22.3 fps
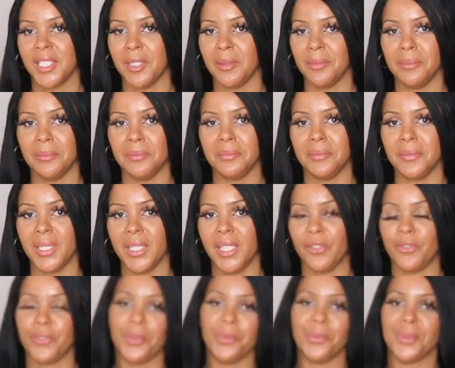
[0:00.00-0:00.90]
him
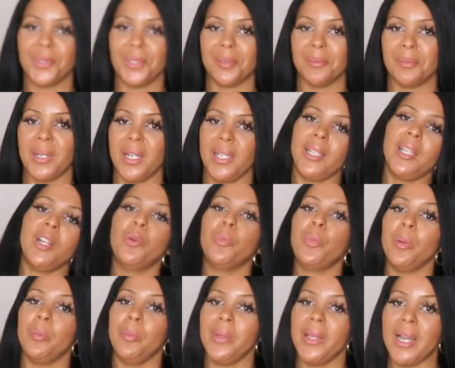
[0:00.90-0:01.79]
if he wouldn't mind
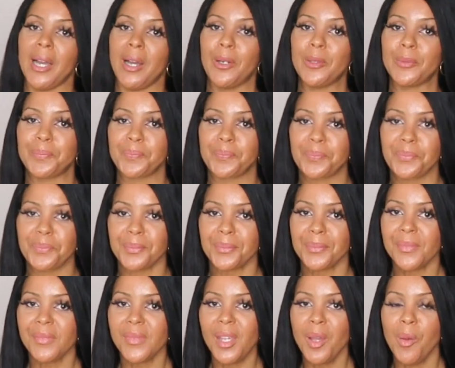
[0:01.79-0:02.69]
helping me out
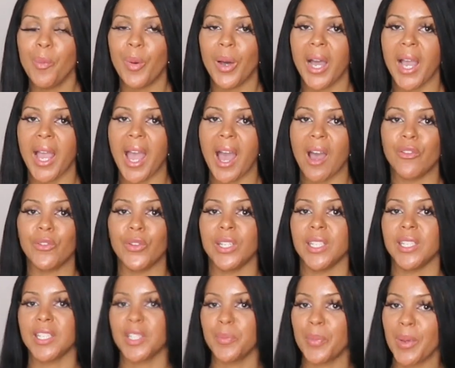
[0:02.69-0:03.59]
by having
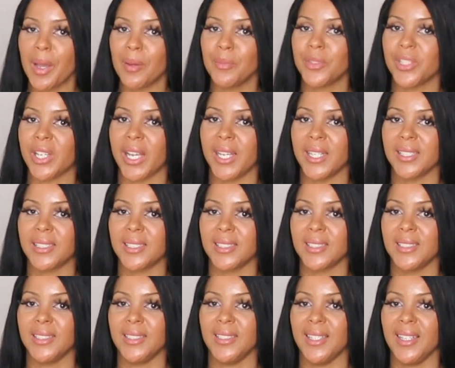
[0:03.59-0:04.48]
his sperm checked.
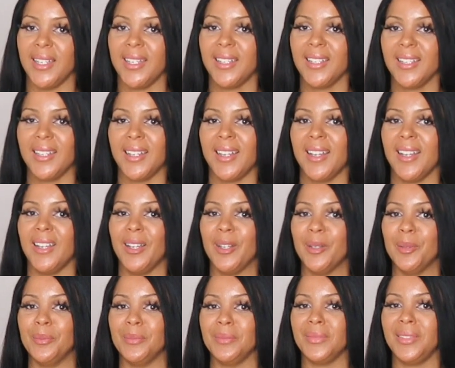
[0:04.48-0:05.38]

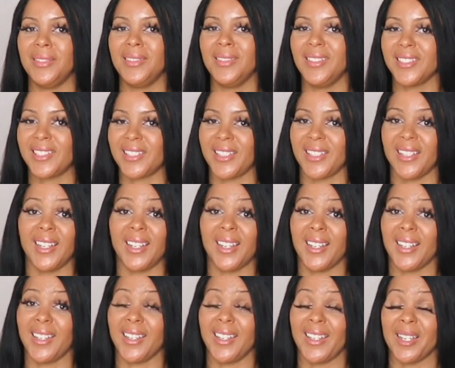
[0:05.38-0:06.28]
Yeah, so that
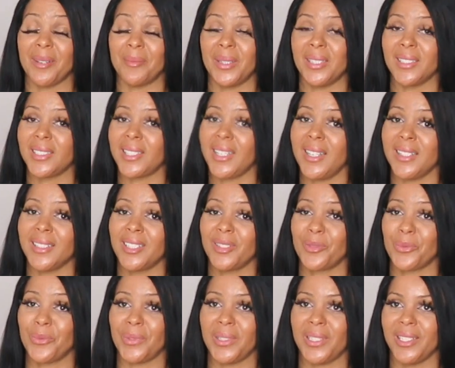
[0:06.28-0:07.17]
I could get my
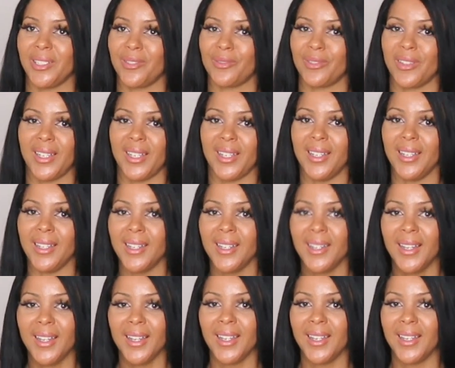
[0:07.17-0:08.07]
test. Weird, right?
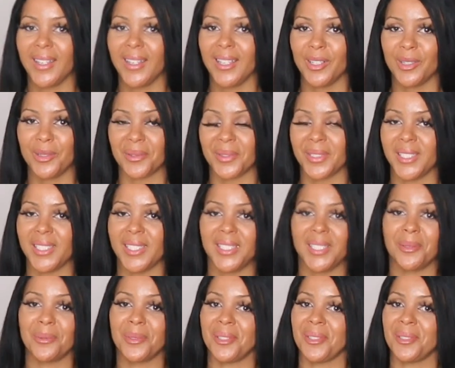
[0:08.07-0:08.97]
He agreed.
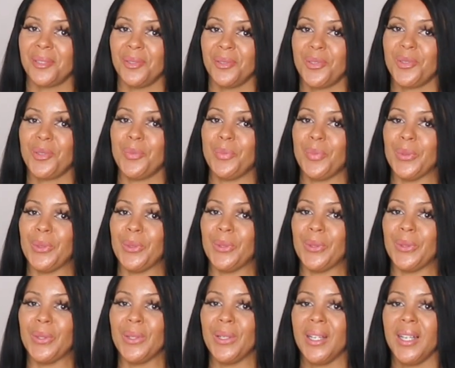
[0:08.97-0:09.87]
He was a good
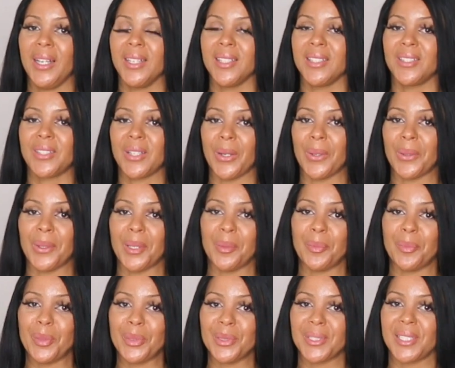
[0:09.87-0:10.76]
sport, so
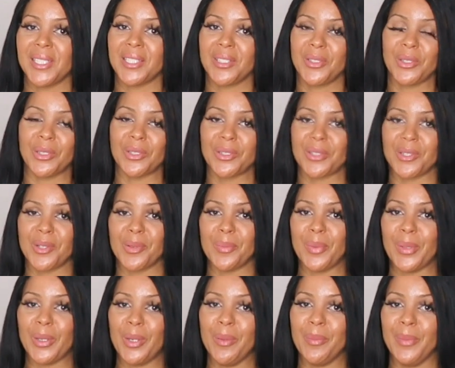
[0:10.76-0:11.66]
he booked his doctor's
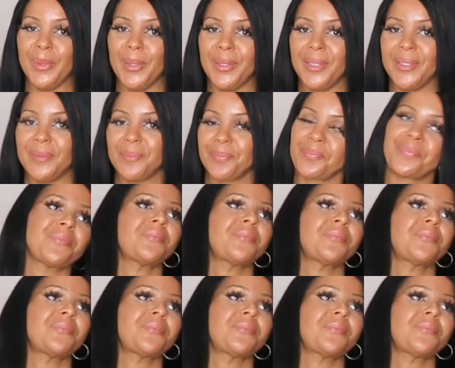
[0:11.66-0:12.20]
appointment,